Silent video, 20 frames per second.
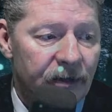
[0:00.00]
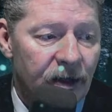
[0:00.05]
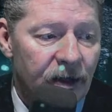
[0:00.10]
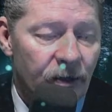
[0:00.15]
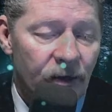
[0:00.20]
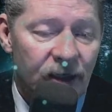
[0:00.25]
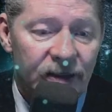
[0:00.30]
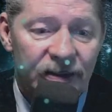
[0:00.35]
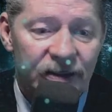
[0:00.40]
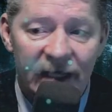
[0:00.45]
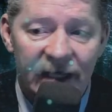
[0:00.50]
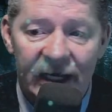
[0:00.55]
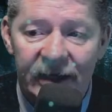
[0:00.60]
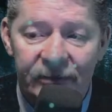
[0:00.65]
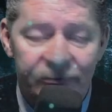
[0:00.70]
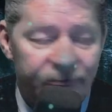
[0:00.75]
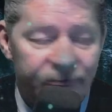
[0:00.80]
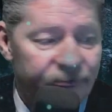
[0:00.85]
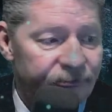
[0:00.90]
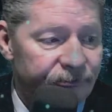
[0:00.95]
Well said.
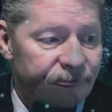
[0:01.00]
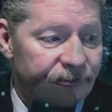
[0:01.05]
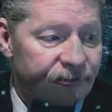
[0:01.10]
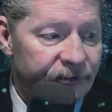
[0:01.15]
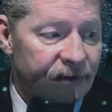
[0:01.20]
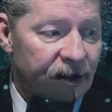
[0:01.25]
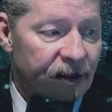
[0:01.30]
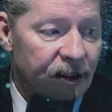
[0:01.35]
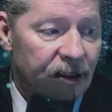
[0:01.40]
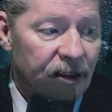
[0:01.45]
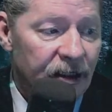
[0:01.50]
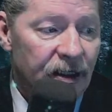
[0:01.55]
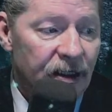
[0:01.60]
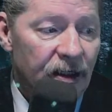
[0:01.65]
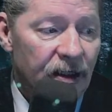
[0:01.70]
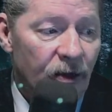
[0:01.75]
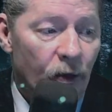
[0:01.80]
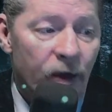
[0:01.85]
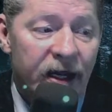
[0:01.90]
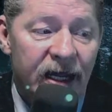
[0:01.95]

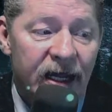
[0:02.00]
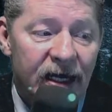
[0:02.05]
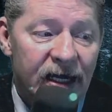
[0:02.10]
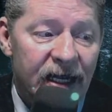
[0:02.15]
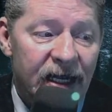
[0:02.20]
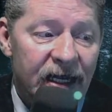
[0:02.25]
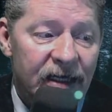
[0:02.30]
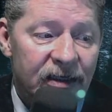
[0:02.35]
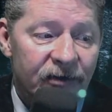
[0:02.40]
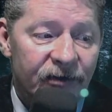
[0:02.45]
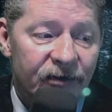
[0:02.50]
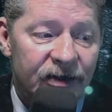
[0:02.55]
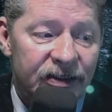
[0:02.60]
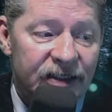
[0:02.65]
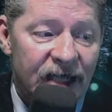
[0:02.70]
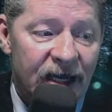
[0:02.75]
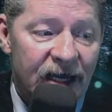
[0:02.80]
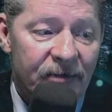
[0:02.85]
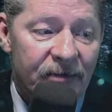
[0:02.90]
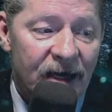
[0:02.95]
We get a hint of the
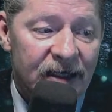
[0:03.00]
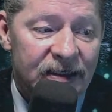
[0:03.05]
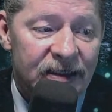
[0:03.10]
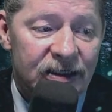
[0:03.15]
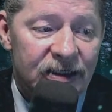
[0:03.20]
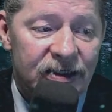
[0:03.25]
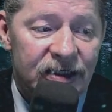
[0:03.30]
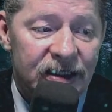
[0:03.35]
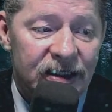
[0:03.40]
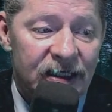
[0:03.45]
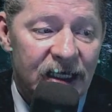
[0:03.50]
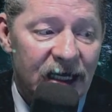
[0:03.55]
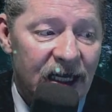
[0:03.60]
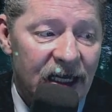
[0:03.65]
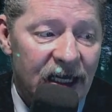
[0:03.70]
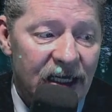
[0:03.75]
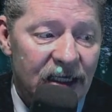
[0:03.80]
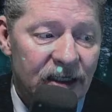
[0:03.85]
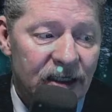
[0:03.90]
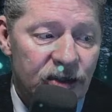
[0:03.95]
same message in the
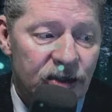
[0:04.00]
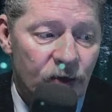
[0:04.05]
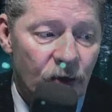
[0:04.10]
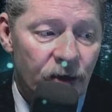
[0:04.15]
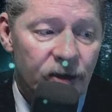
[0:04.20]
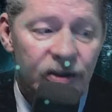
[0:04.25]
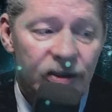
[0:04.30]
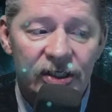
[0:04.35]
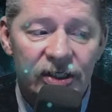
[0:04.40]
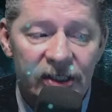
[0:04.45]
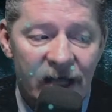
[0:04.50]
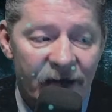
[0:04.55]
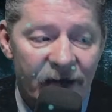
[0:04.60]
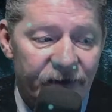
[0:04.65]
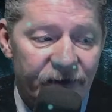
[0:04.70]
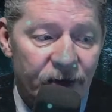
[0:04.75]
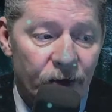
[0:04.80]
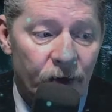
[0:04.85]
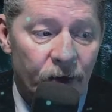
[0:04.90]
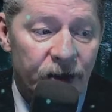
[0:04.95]
English word
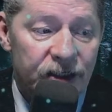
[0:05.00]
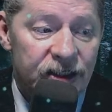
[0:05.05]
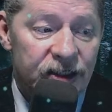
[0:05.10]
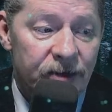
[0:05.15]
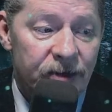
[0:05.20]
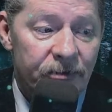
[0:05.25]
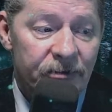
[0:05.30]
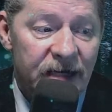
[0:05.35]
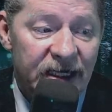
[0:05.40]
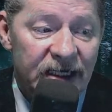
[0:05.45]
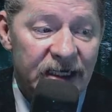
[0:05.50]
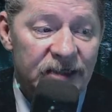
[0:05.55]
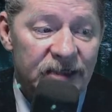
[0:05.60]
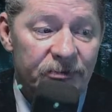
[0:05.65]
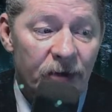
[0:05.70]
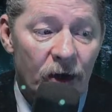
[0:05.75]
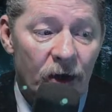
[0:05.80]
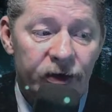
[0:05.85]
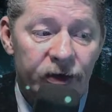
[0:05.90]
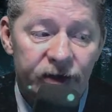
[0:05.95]
suffer, which means
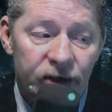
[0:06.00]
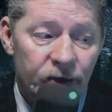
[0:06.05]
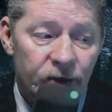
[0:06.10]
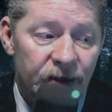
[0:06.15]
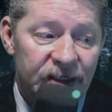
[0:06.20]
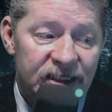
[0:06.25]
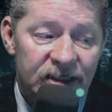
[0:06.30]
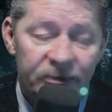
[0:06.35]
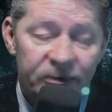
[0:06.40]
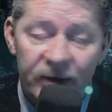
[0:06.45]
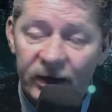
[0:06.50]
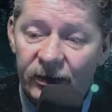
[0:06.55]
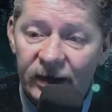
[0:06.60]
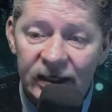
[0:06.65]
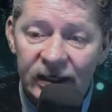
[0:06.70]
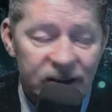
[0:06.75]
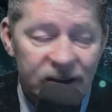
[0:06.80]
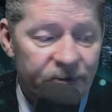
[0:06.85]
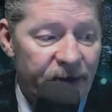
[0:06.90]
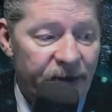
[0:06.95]
both to
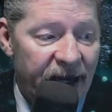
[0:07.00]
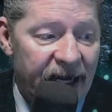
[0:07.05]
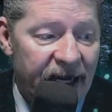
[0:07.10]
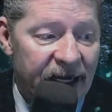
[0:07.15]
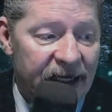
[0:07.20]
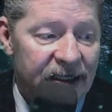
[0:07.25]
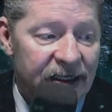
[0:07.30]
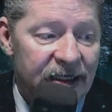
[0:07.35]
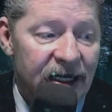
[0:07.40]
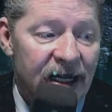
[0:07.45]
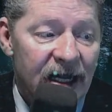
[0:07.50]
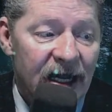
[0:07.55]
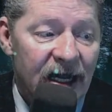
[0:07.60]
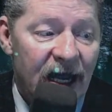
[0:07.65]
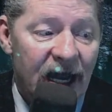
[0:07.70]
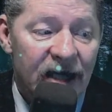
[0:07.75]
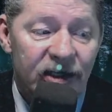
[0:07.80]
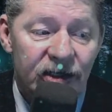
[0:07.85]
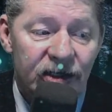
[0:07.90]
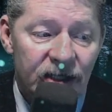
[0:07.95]
experience pain
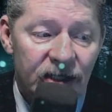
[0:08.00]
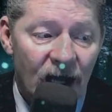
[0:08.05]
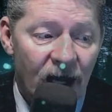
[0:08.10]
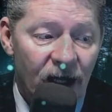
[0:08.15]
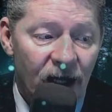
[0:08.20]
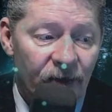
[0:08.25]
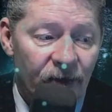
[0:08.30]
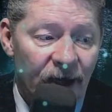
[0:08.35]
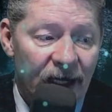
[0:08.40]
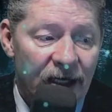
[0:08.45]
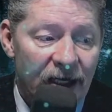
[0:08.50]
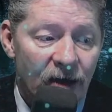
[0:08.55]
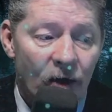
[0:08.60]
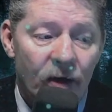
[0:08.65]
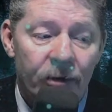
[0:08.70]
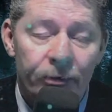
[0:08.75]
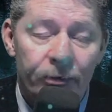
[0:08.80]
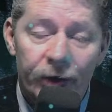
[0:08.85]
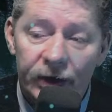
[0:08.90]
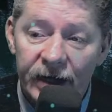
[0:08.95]
and to tolerate
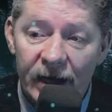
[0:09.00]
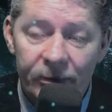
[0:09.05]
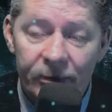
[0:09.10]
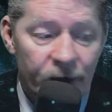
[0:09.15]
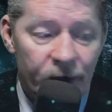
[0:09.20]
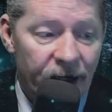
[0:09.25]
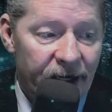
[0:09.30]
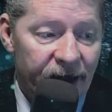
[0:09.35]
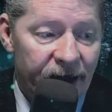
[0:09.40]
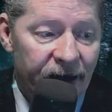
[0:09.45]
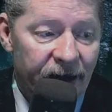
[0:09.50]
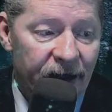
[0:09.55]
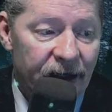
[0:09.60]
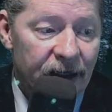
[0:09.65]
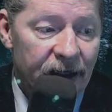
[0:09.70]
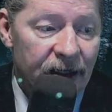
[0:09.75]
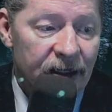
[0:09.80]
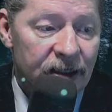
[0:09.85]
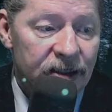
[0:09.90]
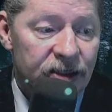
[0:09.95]
or put up with.
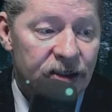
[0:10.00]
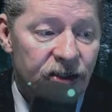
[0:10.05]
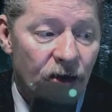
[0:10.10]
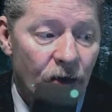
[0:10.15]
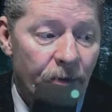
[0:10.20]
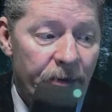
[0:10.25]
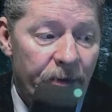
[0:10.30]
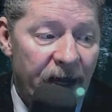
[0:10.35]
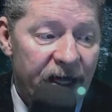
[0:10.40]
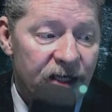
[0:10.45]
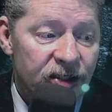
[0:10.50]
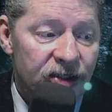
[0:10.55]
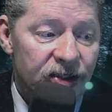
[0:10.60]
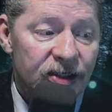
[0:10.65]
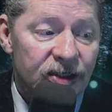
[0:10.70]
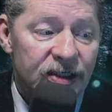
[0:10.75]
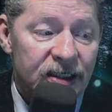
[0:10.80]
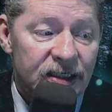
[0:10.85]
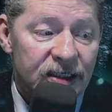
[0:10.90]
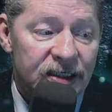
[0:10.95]
So
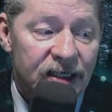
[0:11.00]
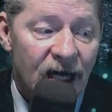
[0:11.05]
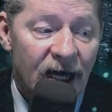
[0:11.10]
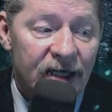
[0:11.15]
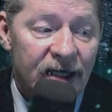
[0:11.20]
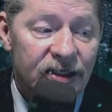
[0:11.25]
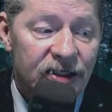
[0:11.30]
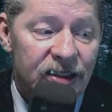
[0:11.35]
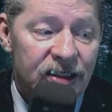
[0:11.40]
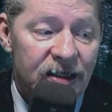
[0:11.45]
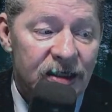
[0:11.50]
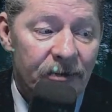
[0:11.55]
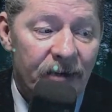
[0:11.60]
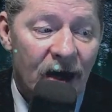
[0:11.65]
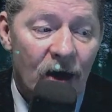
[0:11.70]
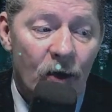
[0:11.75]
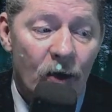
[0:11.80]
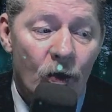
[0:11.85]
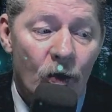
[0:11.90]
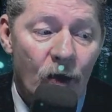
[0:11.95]
patience is not just
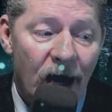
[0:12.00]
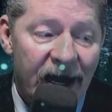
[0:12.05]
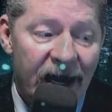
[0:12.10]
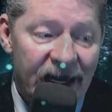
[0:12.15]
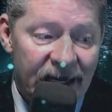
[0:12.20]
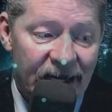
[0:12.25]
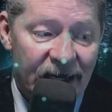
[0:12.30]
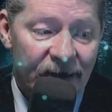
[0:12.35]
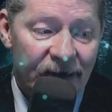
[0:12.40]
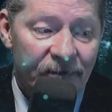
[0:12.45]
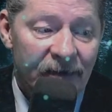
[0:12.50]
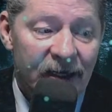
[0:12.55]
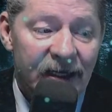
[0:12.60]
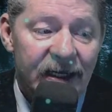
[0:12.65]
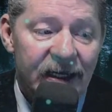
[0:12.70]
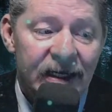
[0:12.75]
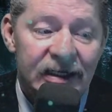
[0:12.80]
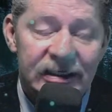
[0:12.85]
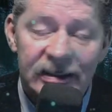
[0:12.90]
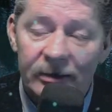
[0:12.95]
about waiting,
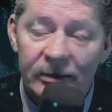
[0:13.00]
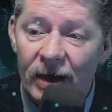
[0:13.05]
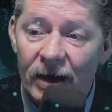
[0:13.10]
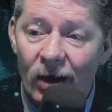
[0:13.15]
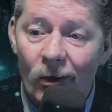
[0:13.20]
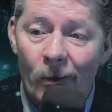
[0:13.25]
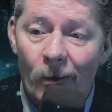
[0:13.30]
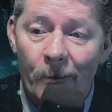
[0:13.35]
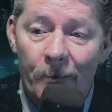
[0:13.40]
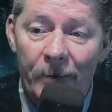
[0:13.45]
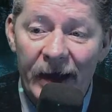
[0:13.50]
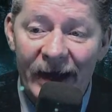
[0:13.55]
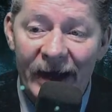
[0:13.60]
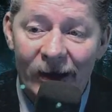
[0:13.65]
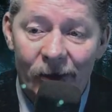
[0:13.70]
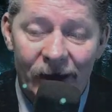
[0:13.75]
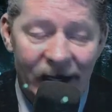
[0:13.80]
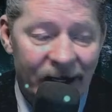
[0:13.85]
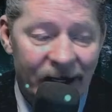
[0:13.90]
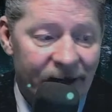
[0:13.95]
it's about
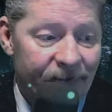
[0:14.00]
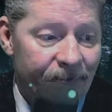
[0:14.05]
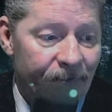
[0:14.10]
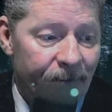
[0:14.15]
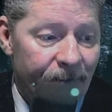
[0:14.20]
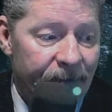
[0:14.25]
bearing.